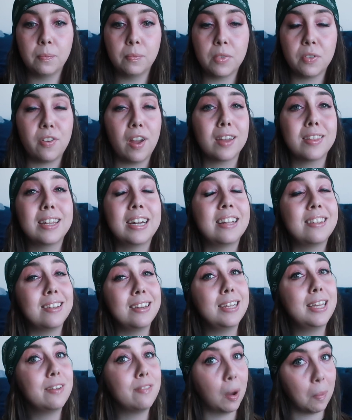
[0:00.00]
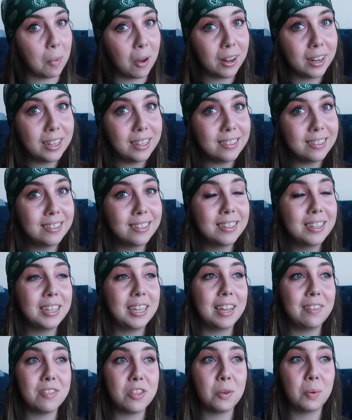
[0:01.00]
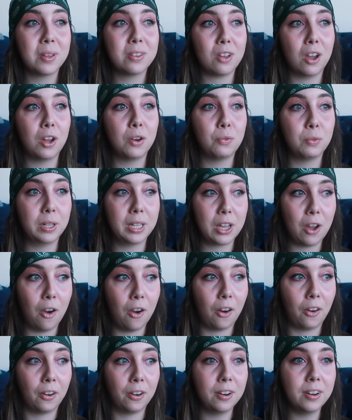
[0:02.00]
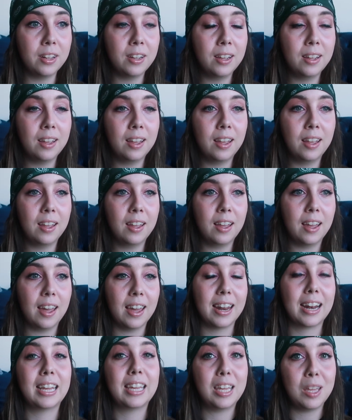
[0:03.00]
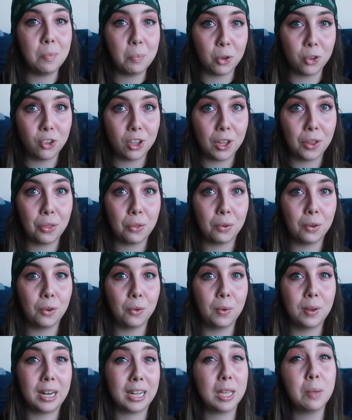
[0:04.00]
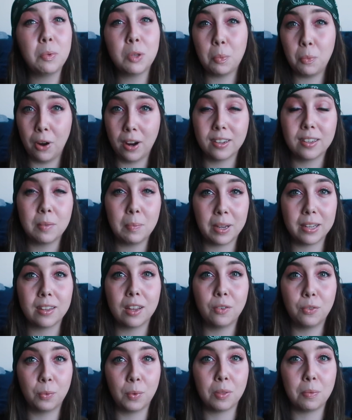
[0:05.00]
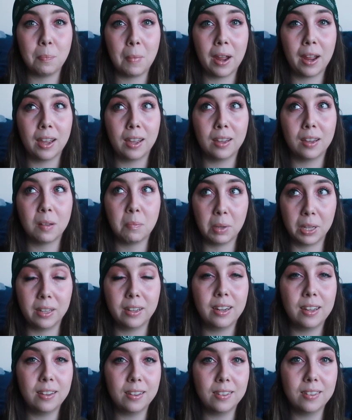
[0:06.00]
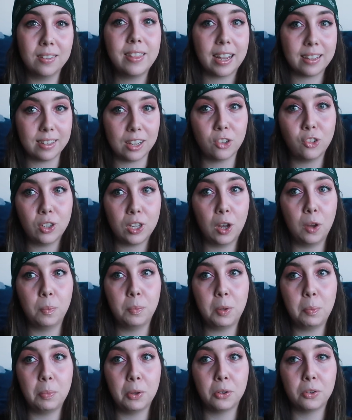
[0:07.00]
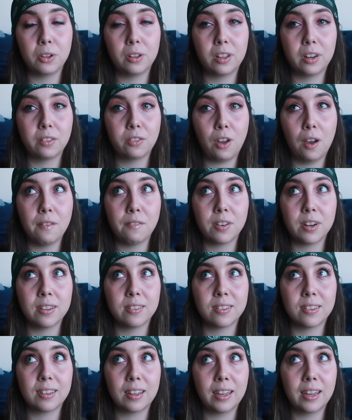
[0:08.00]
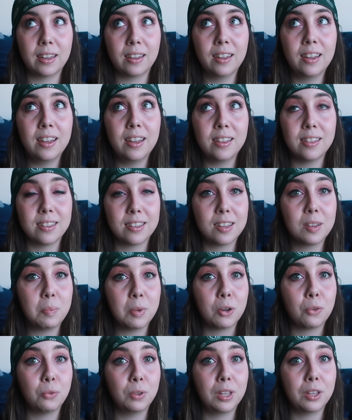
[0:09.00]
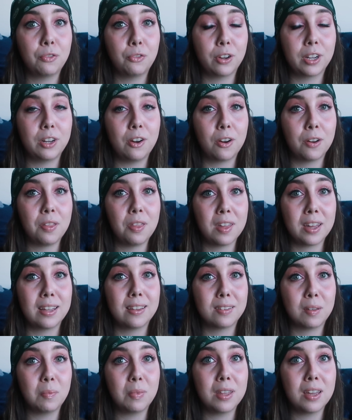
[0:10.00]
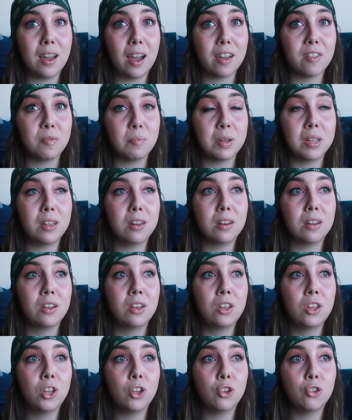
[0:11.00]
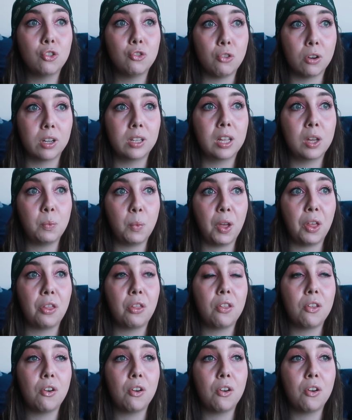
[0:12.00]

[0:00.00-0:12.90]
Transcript: the fact that I didn't give up on it, even though it's gotten really hard, and I keep pushing through and I keep surprising myself with my abilities, that's actually helped build a lot of confidence. Like, this has been a really friggin' hard thing. It's something I've been struggling with